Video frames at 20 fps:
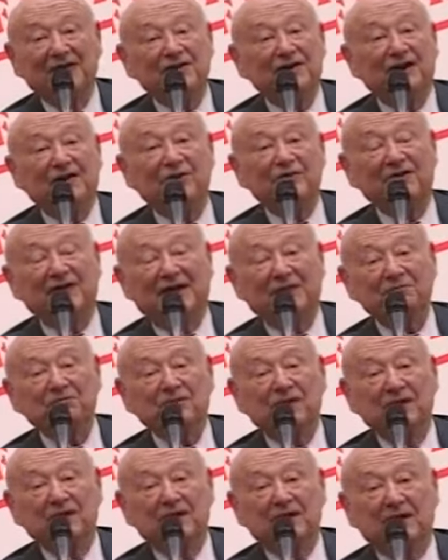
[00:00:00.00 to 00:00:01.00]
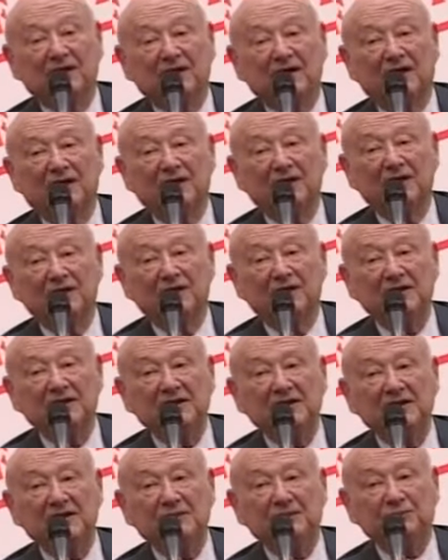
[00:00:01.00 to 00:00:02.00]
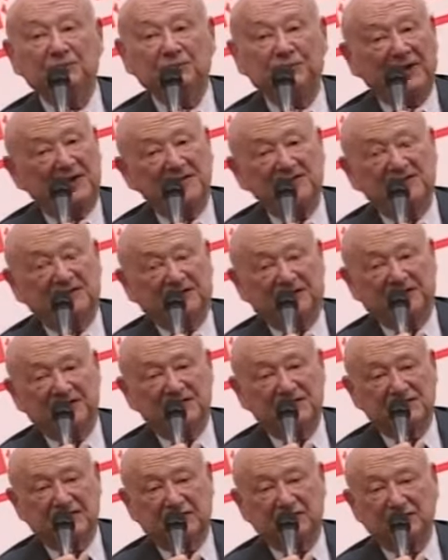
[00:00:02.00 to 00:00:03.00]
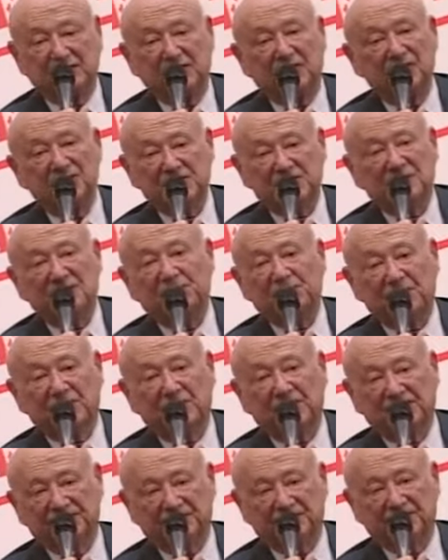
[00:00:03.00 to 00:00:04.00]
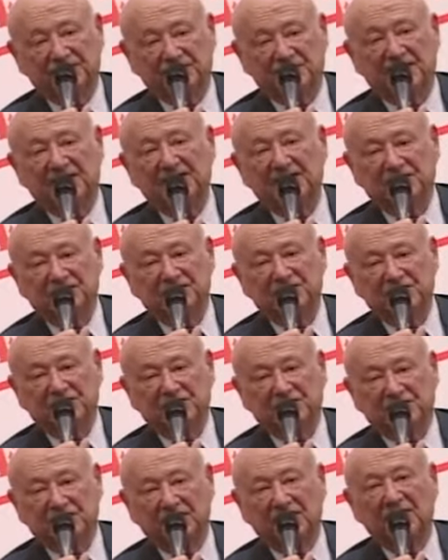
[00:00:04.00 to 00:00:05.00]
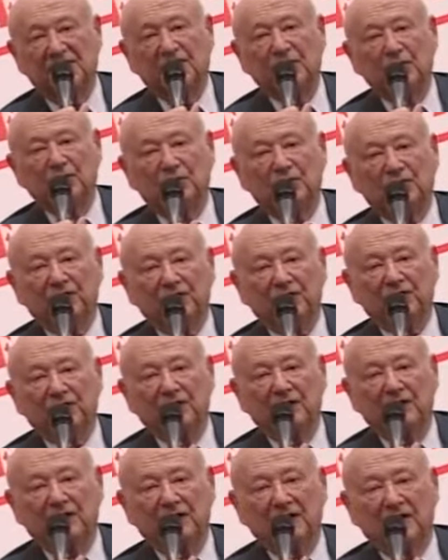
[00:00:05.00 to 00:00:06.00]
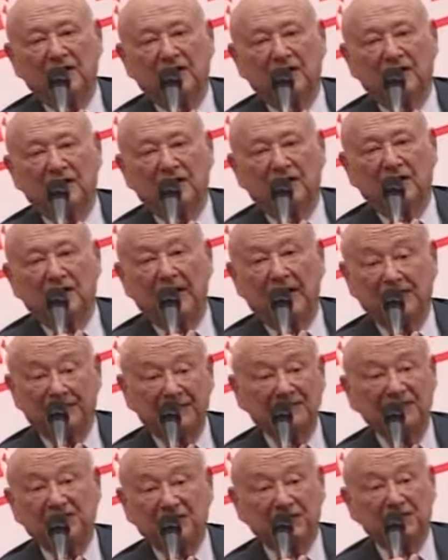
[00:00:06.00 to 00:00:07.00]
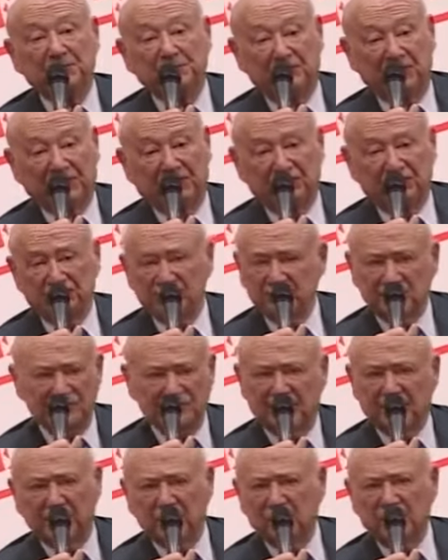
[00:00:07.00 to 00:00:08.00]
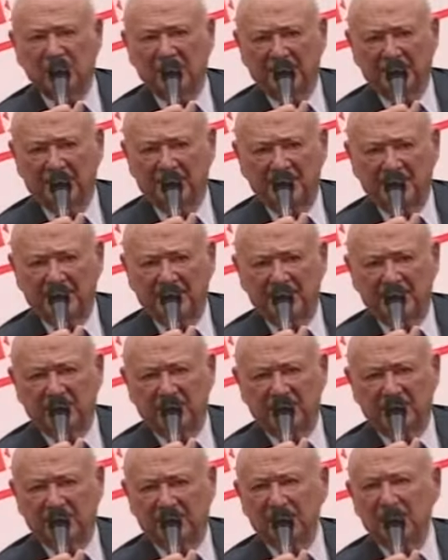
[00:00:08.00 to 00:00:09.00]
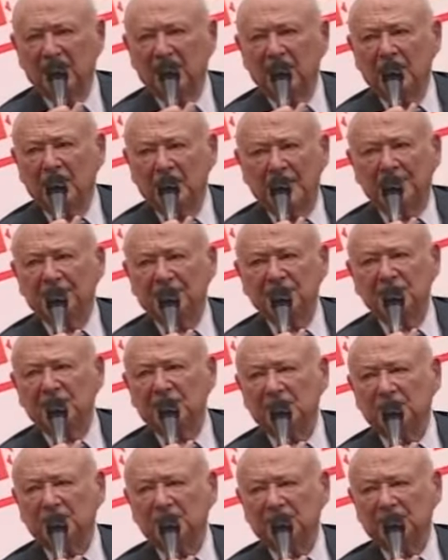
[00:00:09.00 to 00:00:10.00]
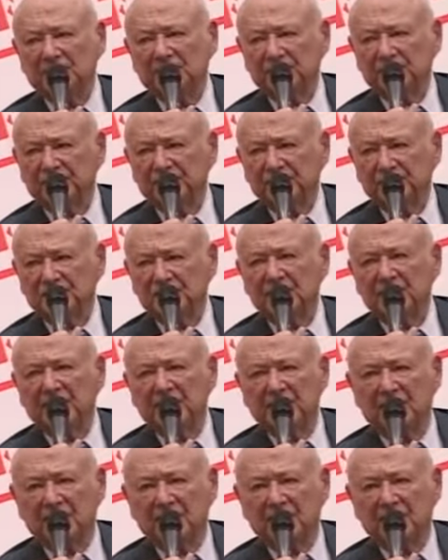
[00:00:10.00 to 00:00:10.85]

know that the presidents that were most supportive of the state of Israel were, up until Bush, who was number one in that area, up until Bush it was